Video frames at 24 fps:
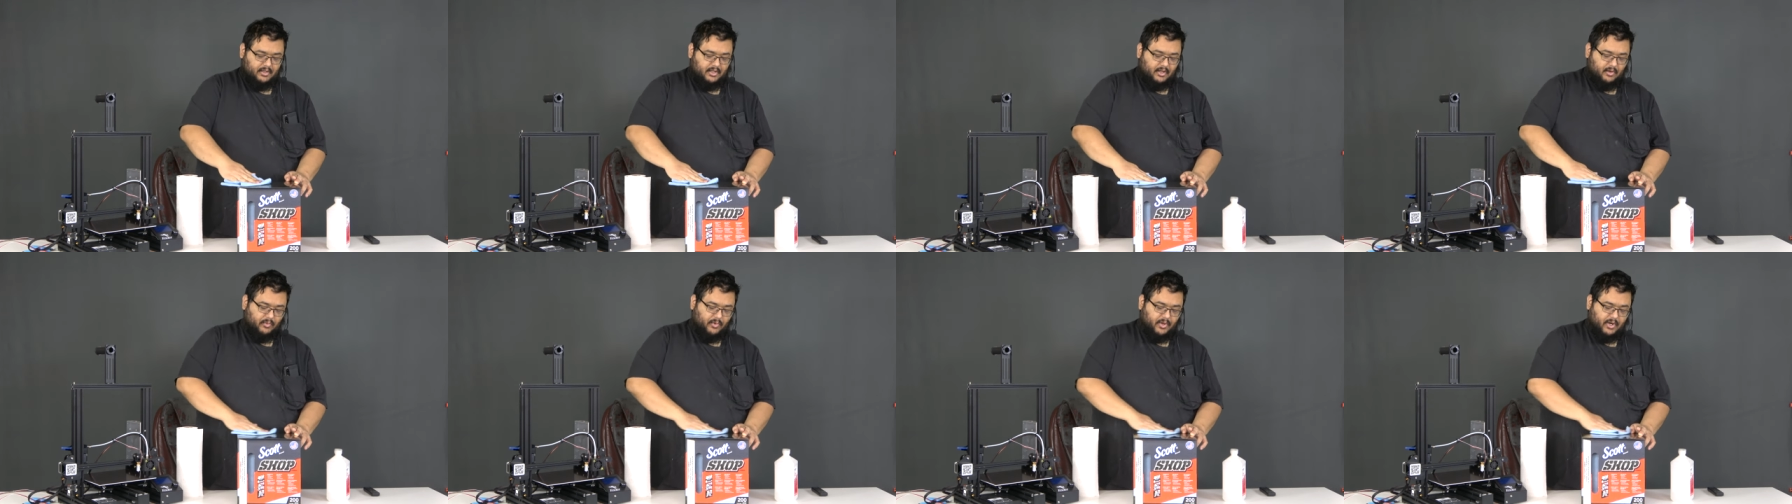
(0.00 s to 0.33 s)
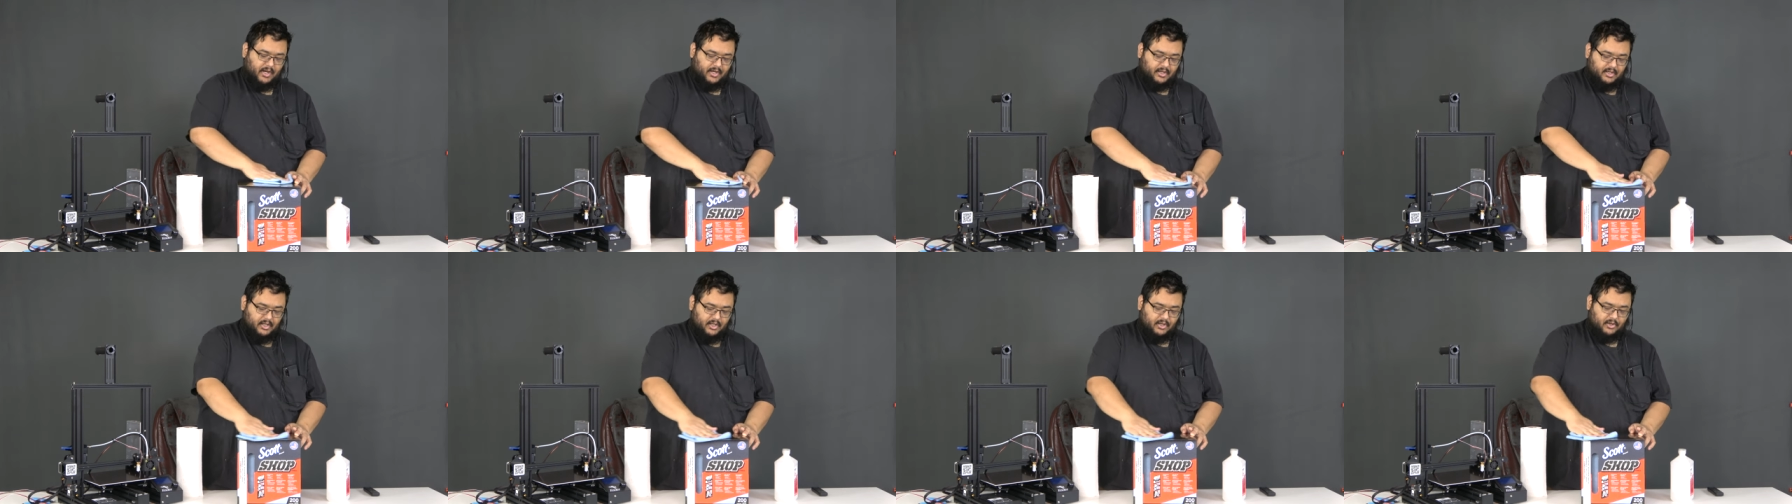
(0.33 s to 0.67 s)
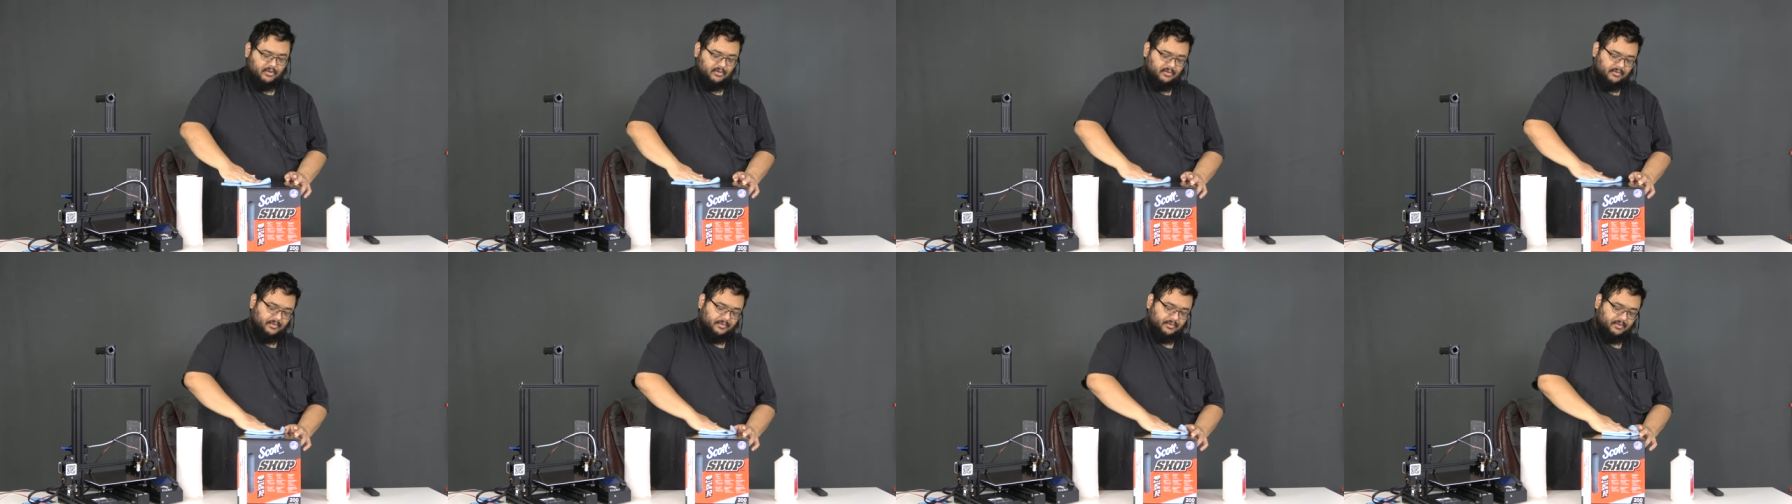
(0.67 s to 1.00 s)
And what I
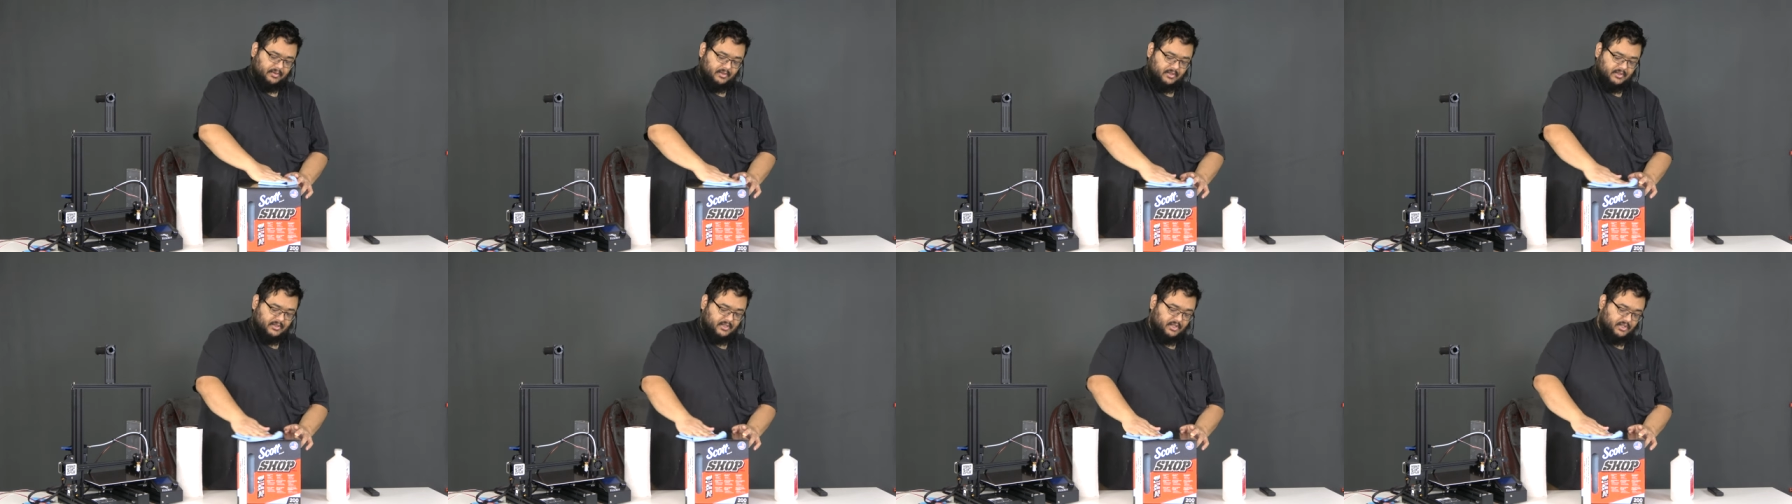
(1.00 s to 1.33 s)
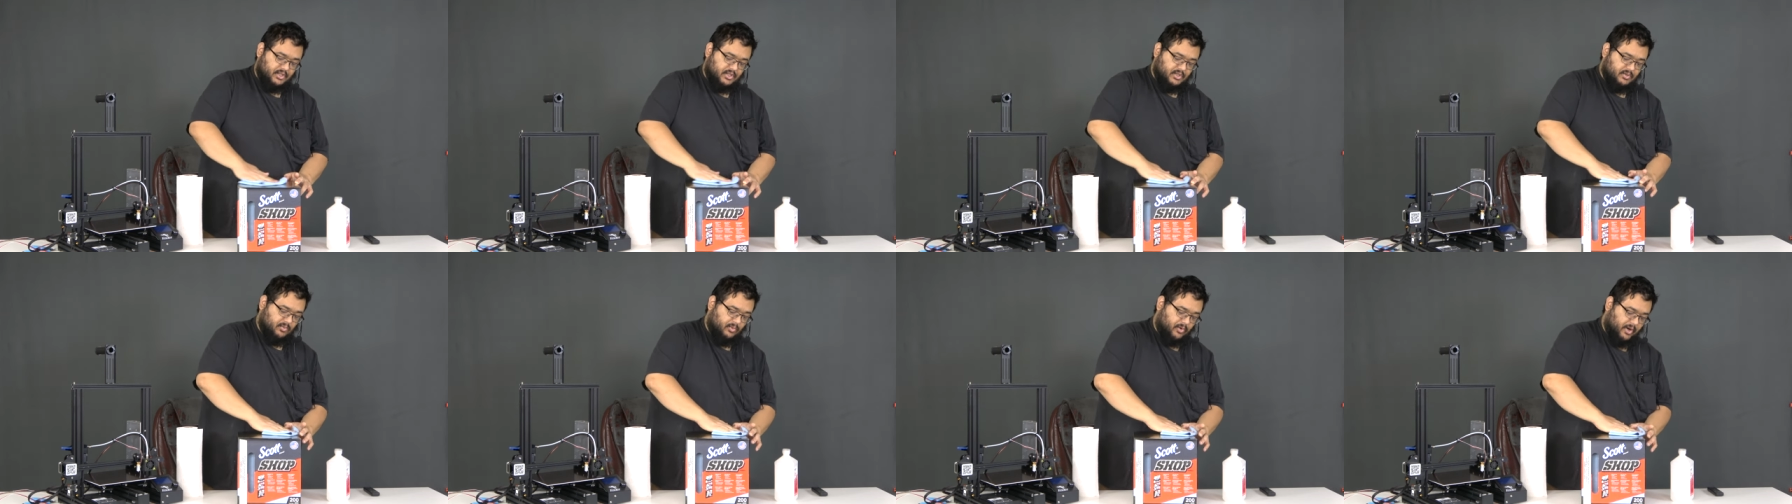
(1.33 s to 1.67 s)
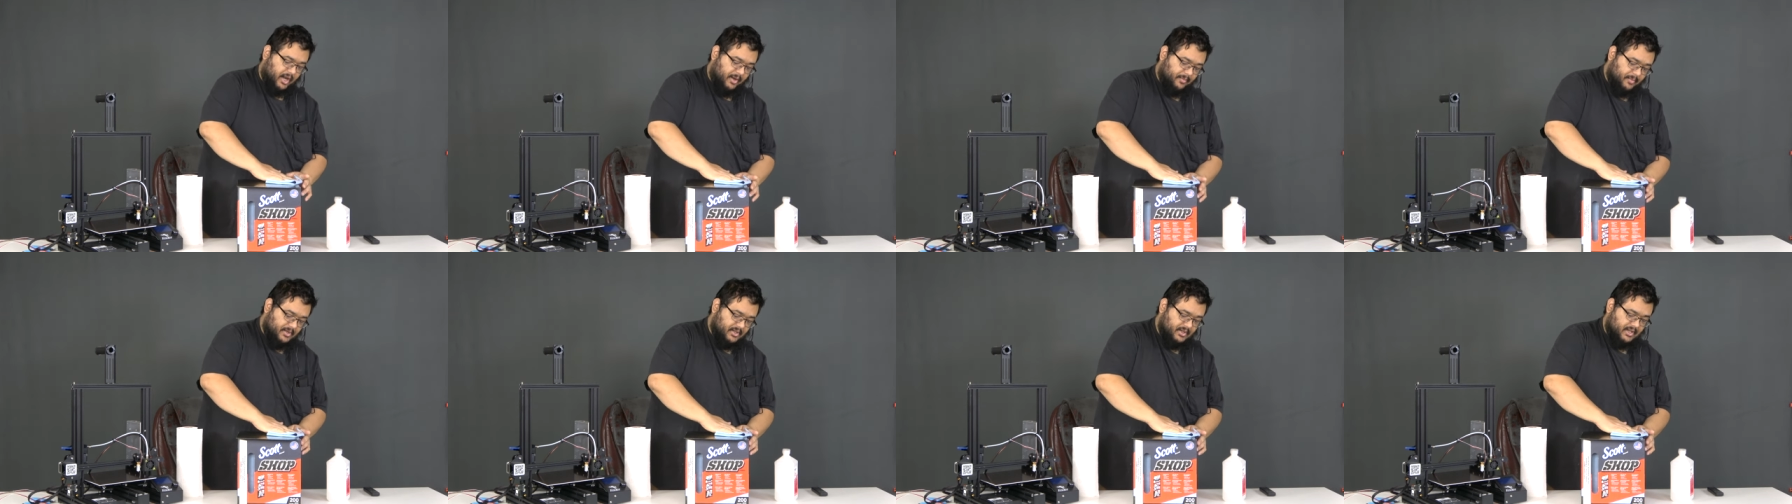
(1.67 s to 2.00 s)
do is I just
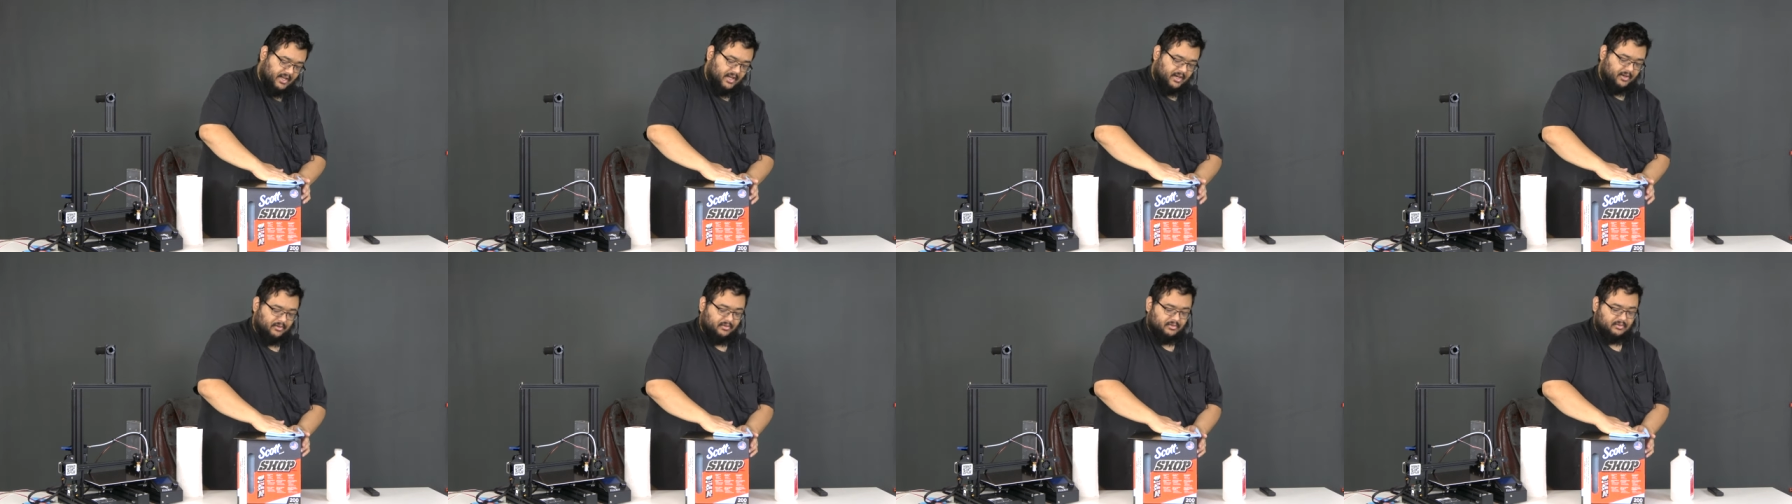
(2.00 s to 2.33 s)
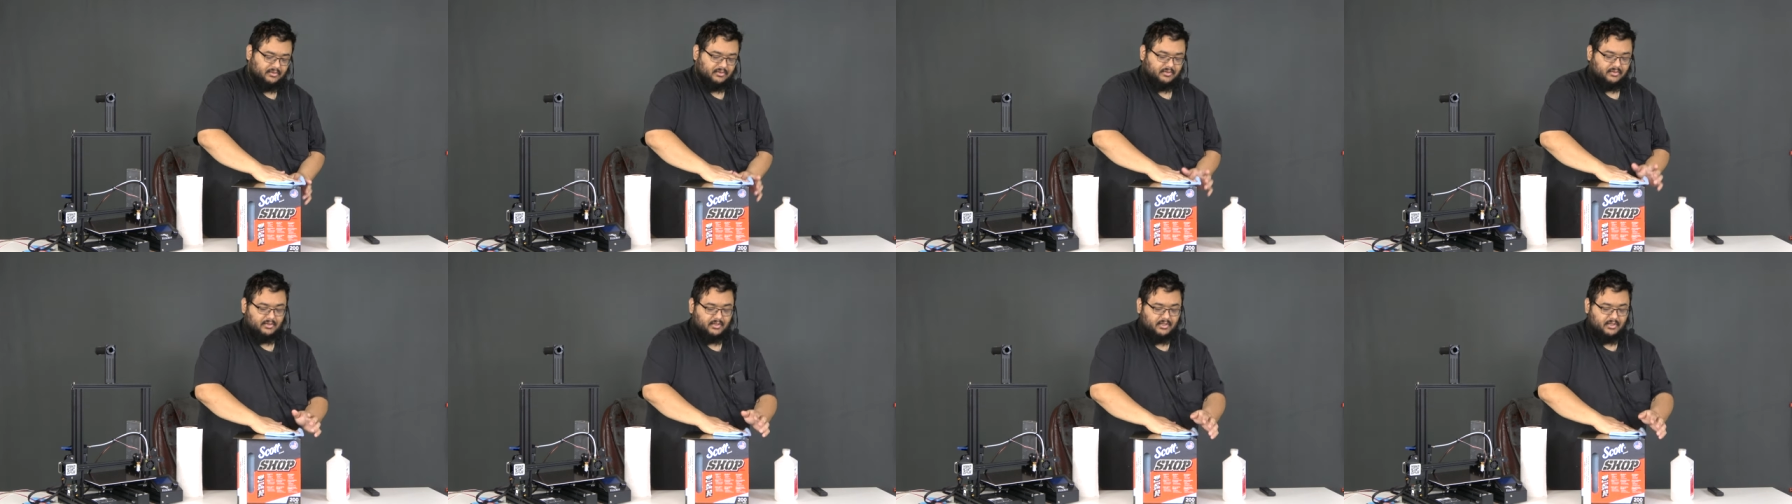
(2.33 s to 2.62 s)
wipe it down.